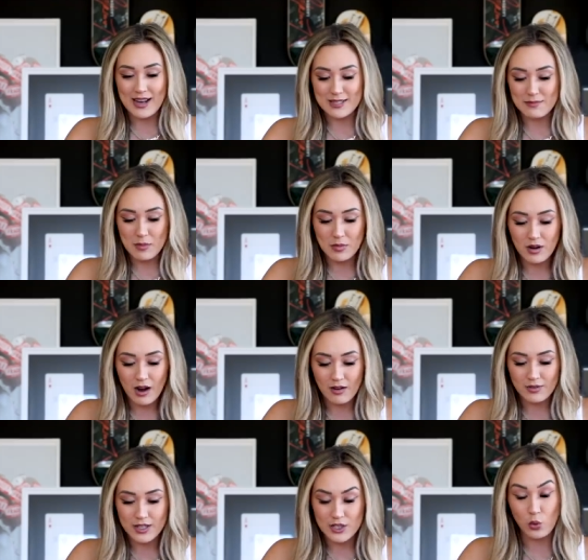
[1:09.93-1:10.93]
As a member
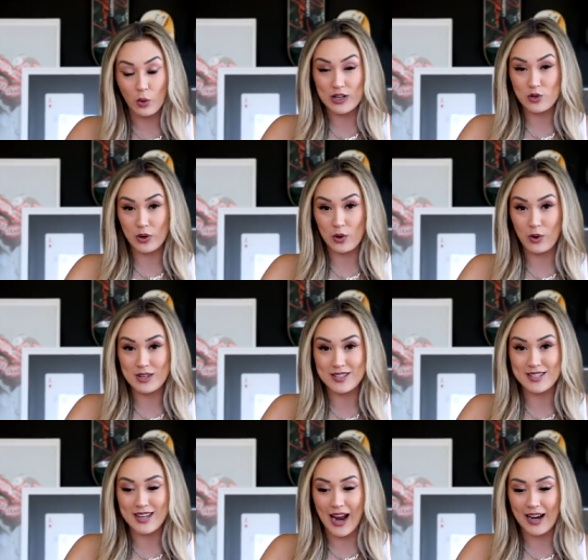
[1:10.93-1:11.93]
of the 2021
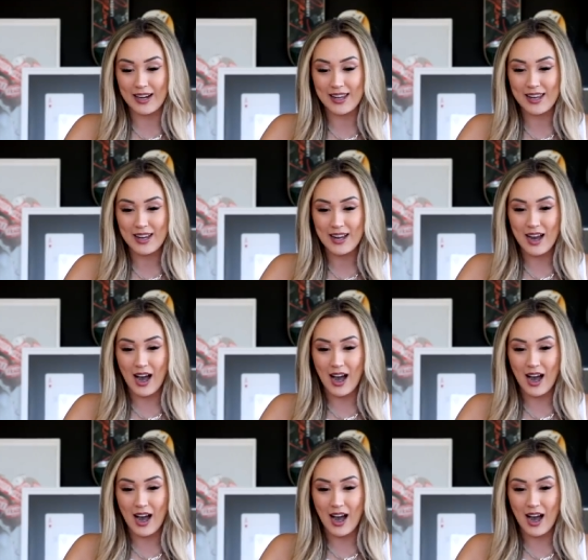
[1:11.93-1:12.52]
Society,